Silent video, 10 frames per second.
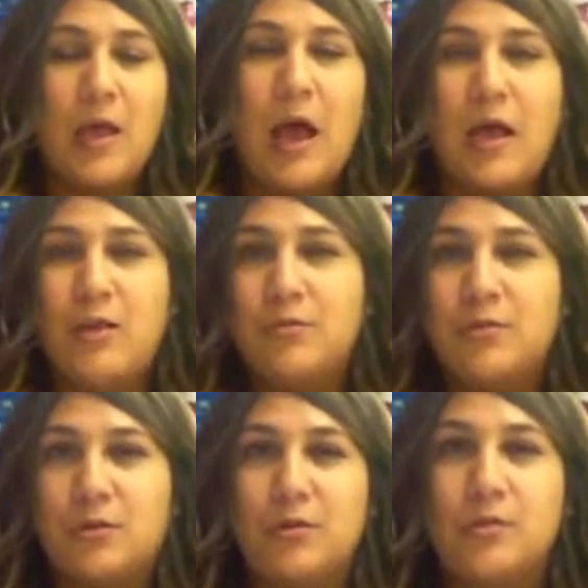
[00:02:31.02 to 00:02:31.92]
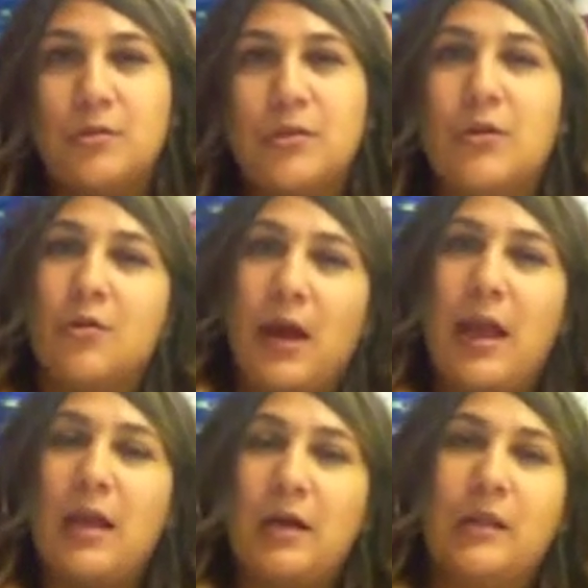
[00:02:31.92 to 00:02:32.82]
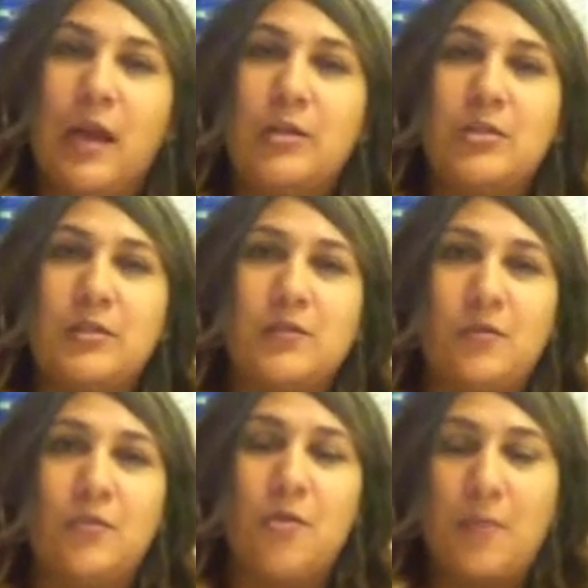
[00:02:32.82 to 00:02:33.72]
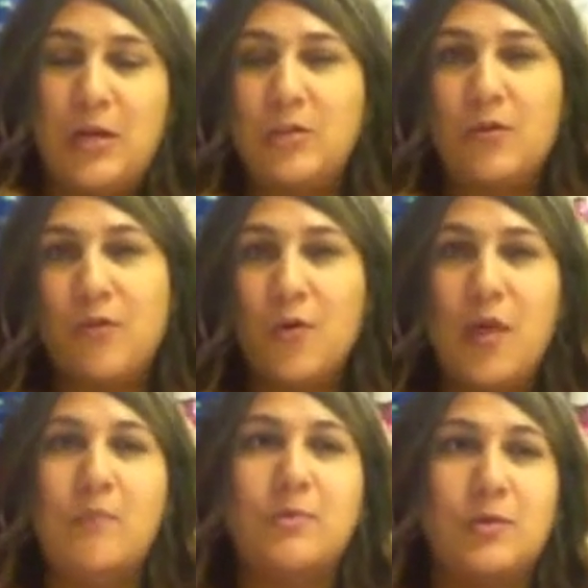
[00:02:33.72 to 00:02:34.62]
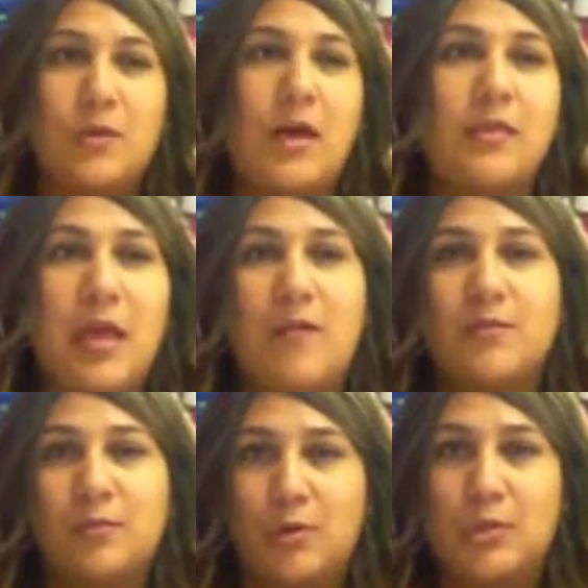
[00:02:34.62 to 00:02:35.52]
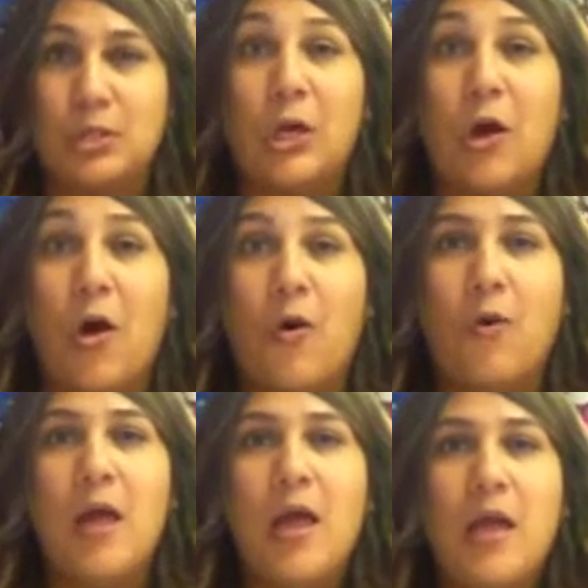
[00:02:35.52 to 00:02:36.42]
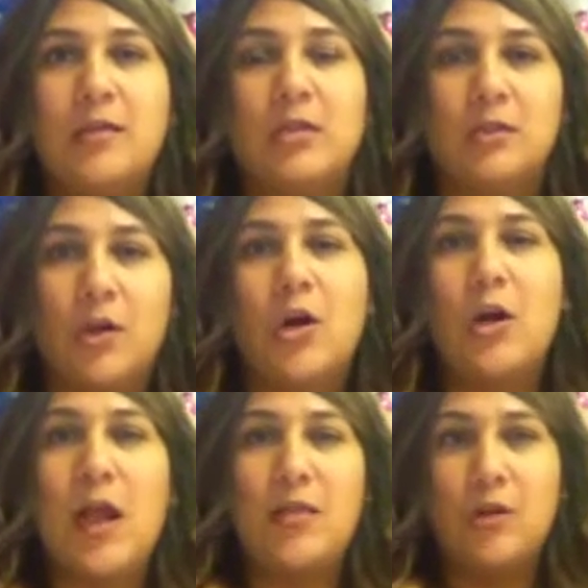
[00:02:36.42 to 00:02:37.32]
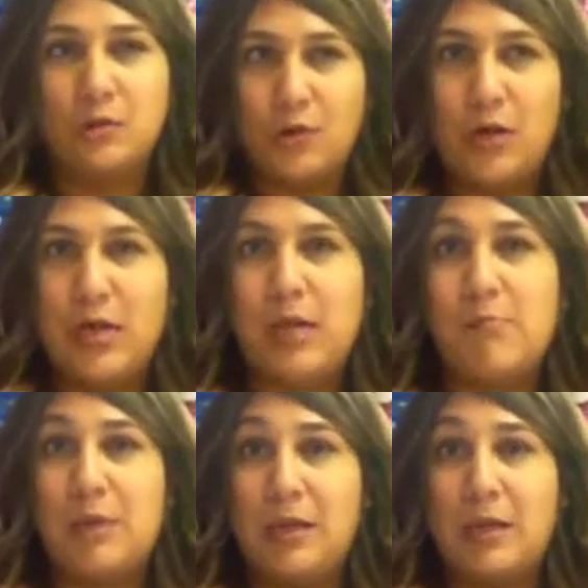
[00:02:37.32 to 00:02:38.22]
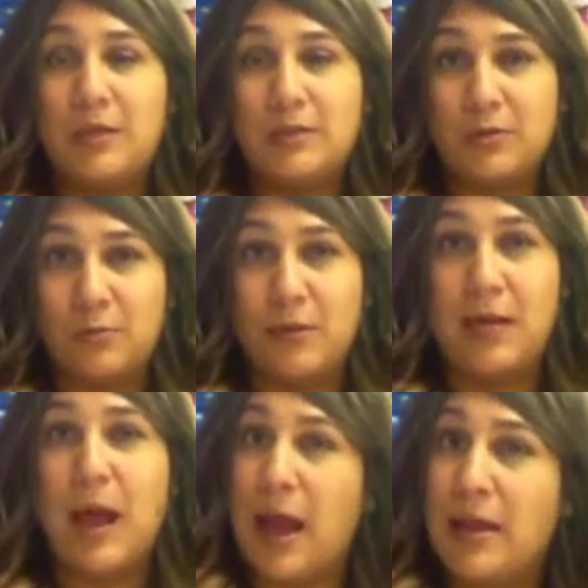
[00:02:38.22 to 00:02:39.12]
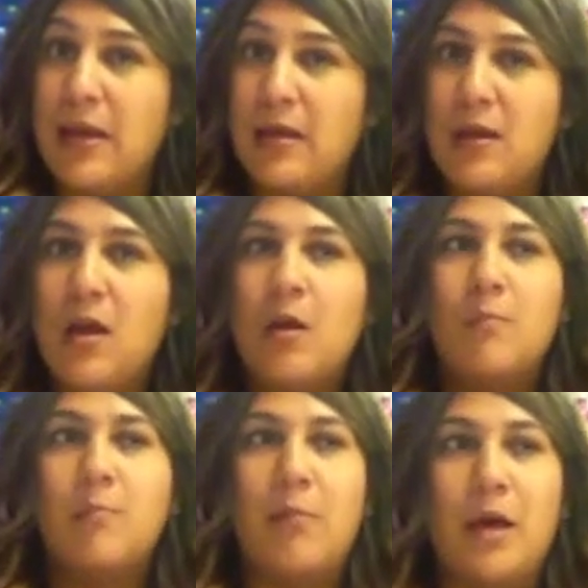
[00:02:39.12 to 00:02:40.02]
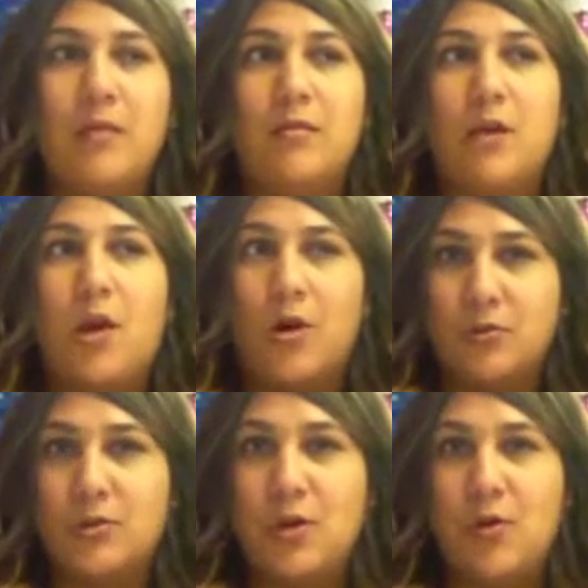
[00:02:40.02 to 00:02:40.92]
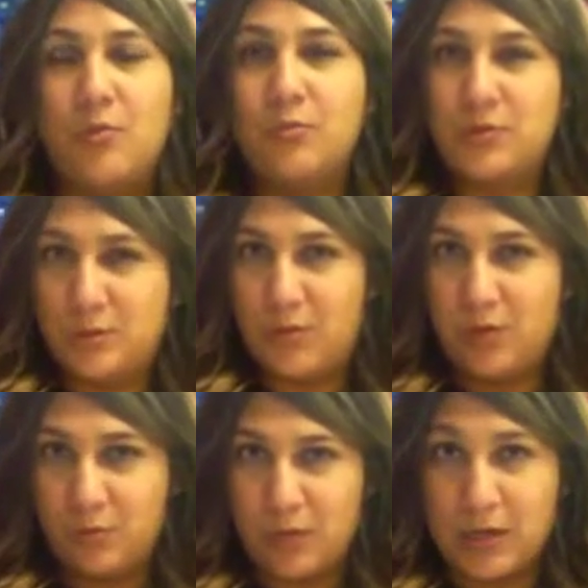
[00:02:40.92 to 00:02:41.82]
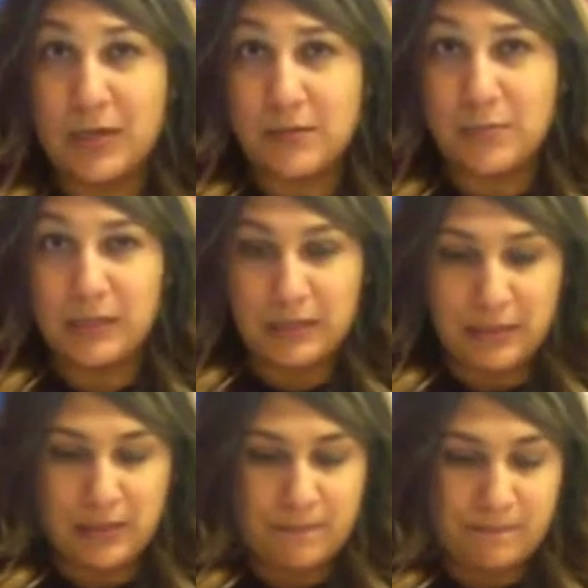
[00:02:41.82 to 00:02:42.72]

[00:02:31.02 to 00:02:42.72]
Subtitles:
I use Gooru to create collections of information for them so that they have somewhere to go to learn, and their learning can still be guided, but they're also doing the work independently.